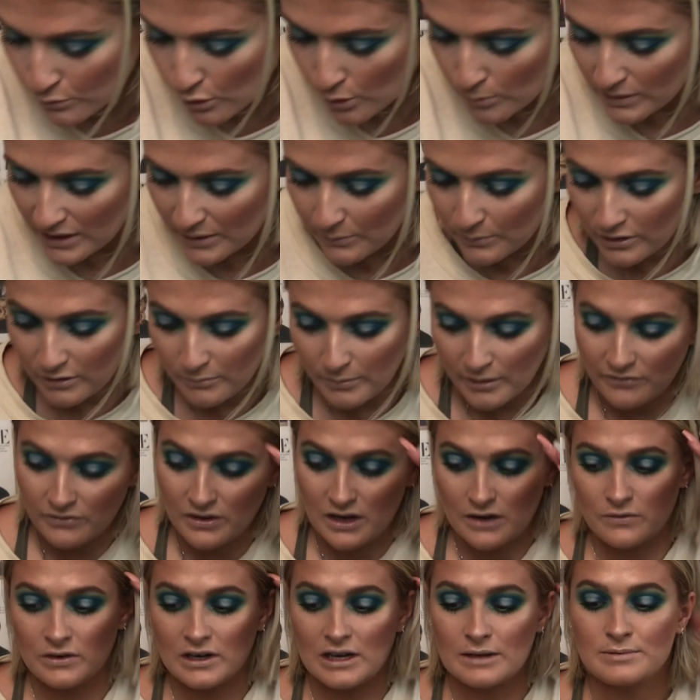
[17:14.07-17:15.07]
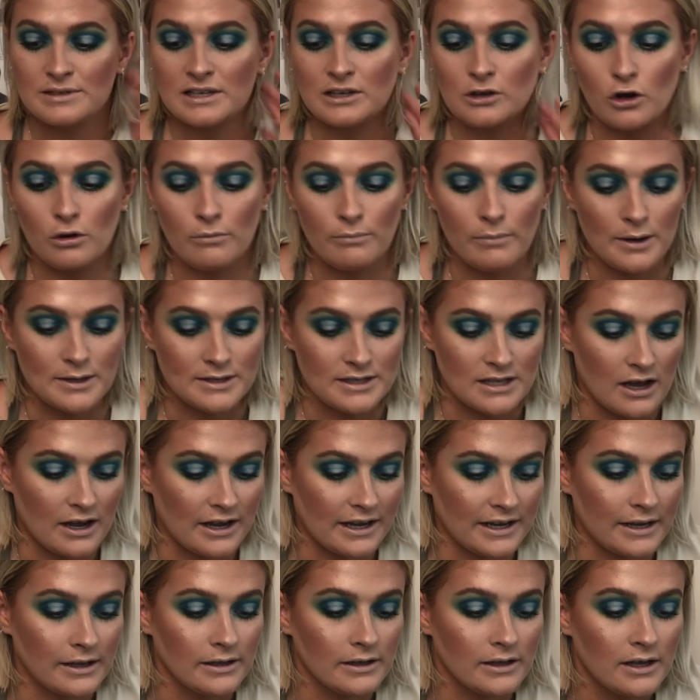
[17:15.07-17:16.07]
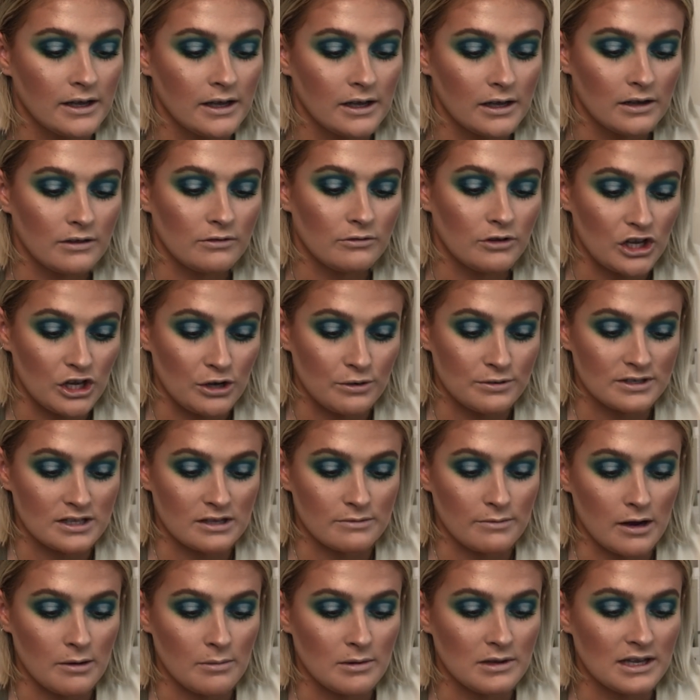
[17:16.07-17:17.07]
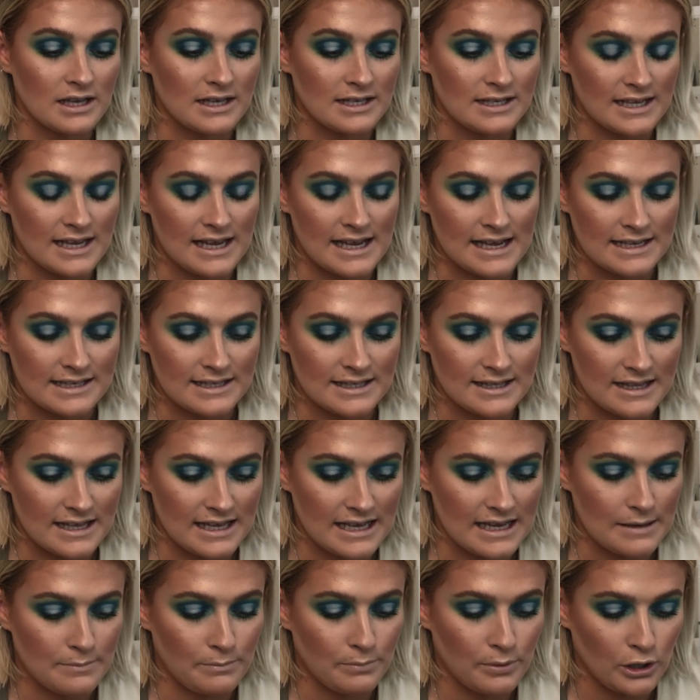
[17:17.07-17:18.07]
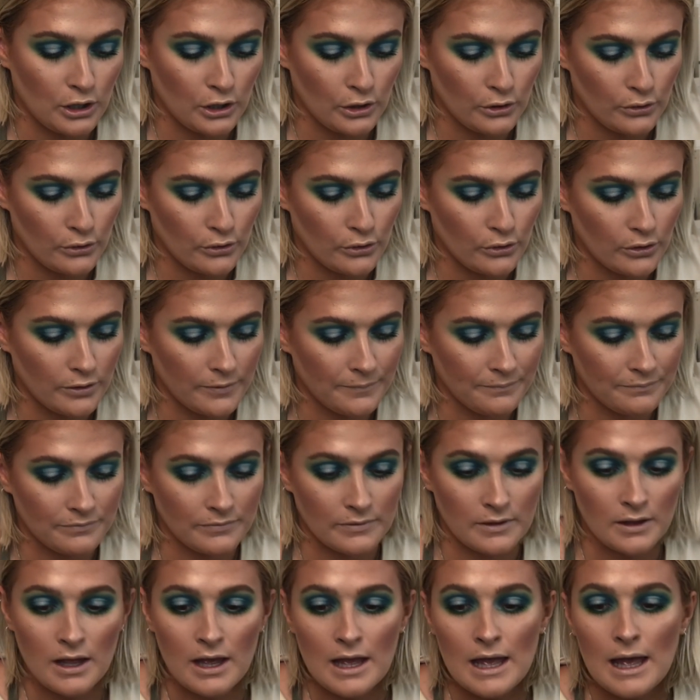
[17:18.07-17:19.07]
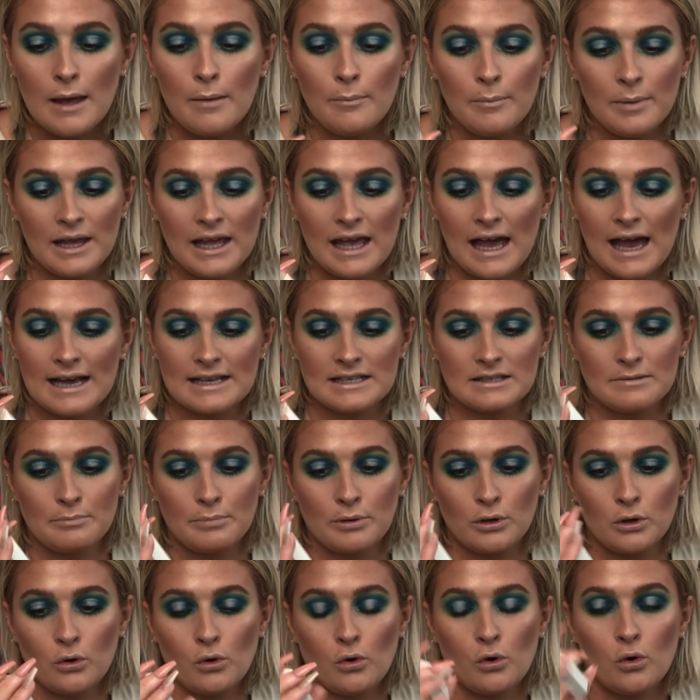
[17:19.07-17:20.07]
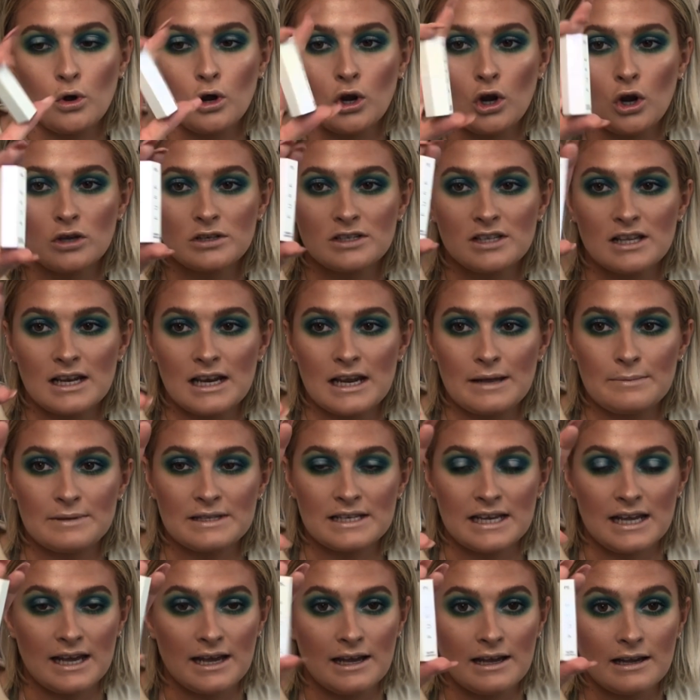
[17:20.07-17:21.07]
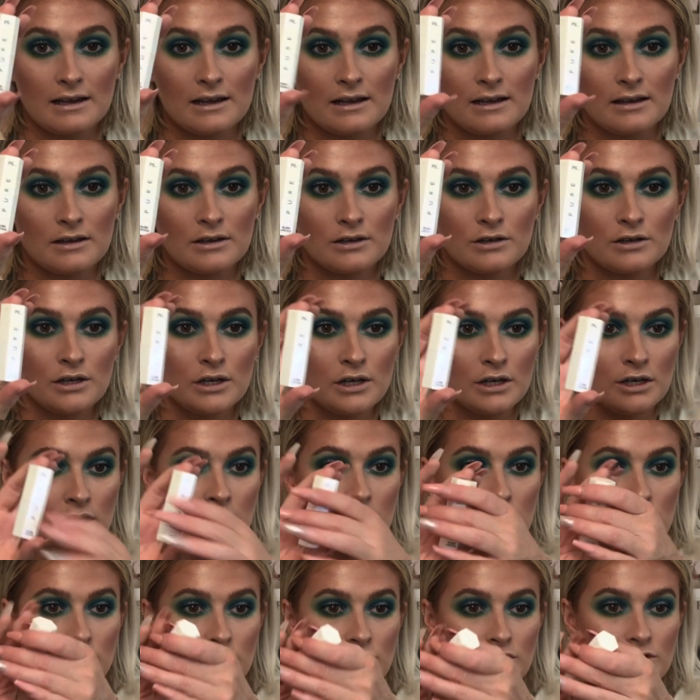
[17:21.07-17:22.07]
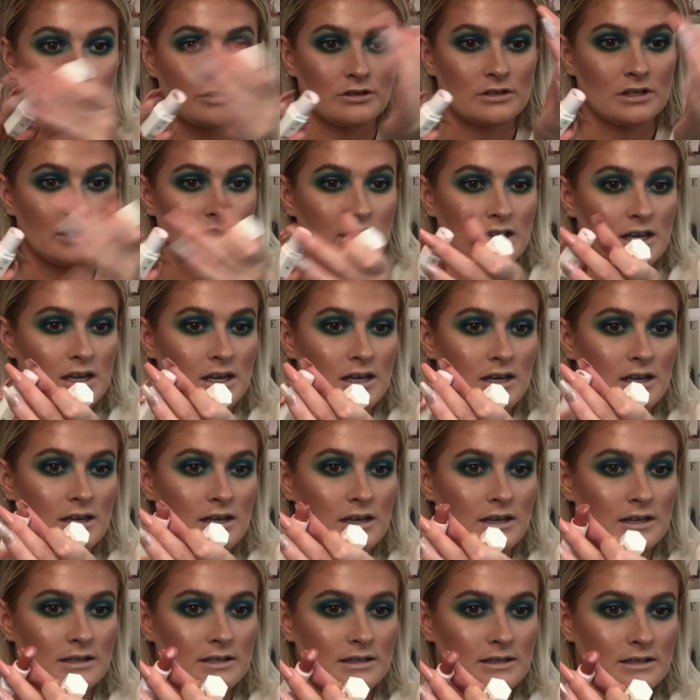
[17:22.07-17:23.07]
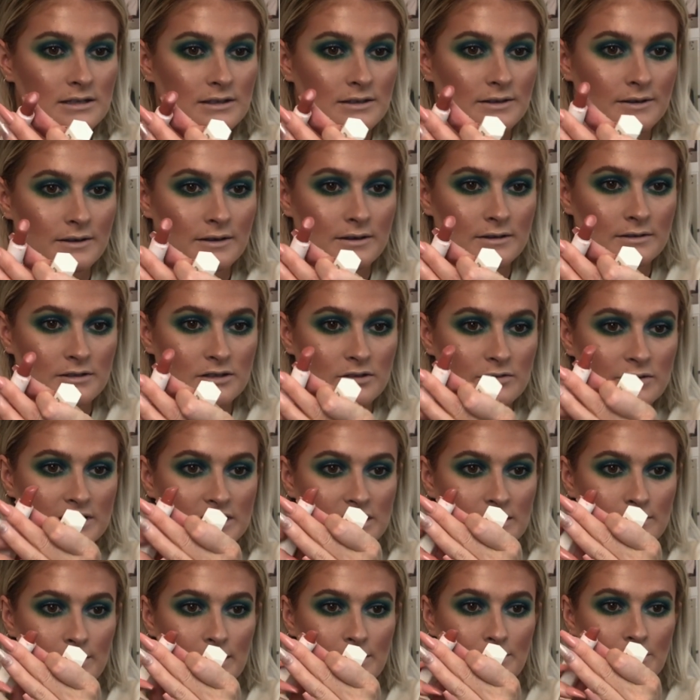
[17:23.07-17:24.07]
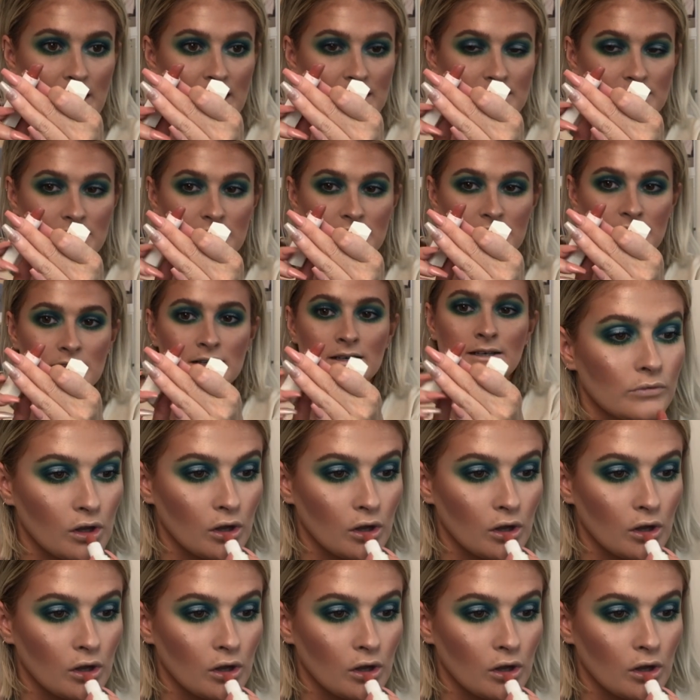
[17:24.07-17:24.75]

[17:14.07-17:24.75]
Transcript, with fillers: probably one of my favourite lipstick combos that I use at the moment. This is the Pure PS Pure Gloss Lipstick. Just looks like this. So it's a bit battered.